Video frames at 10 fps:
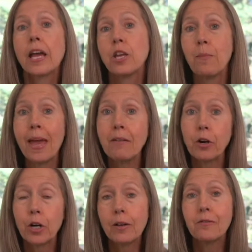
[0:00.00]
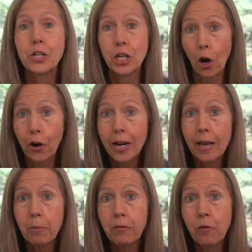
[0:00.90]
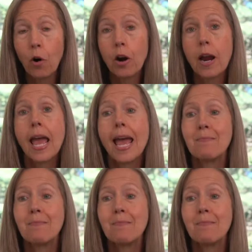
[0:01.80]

You may have heard of Giardia before.